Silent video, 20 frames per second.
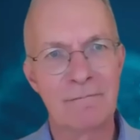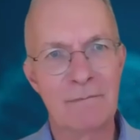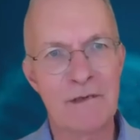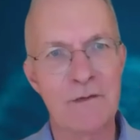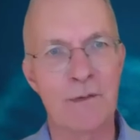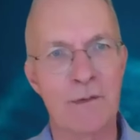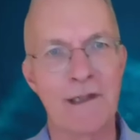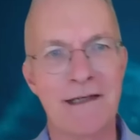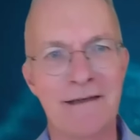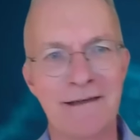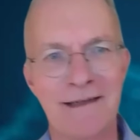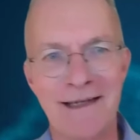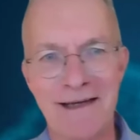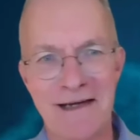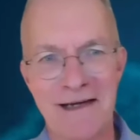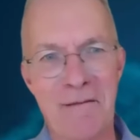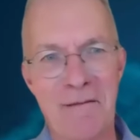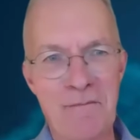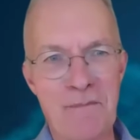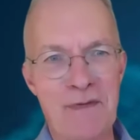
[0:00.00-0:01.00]
between the
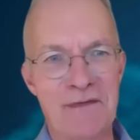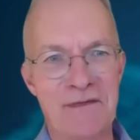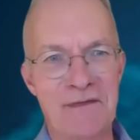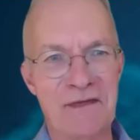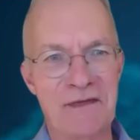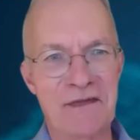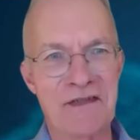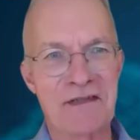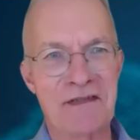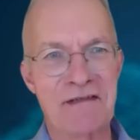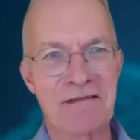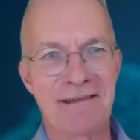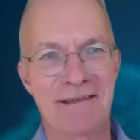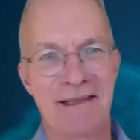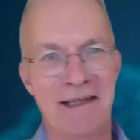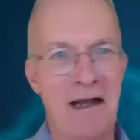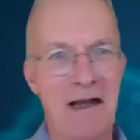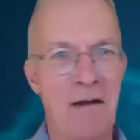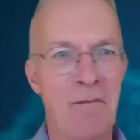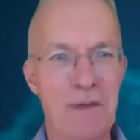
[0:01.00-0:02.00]
incumbents
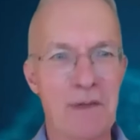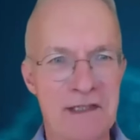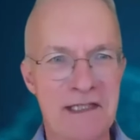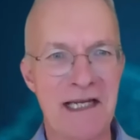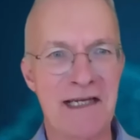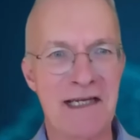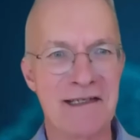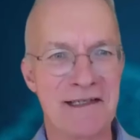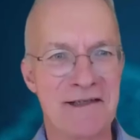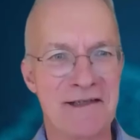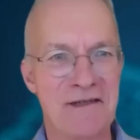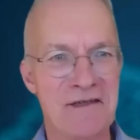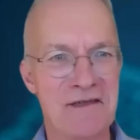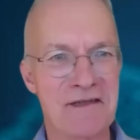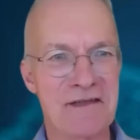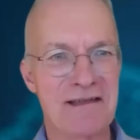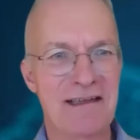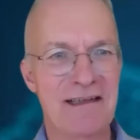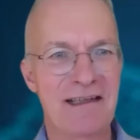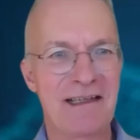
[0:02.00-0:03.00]
and the young
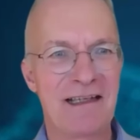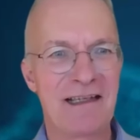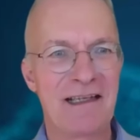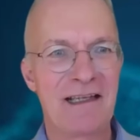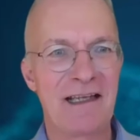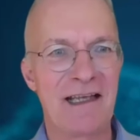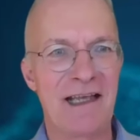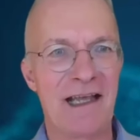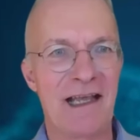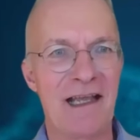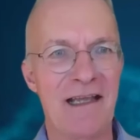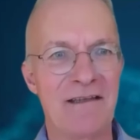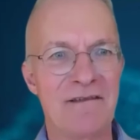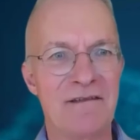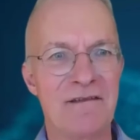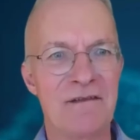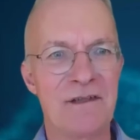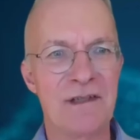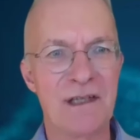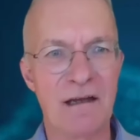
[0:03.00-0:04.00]
pretenders.
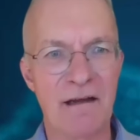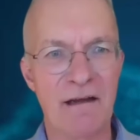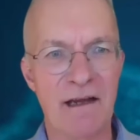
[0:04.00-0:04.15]
And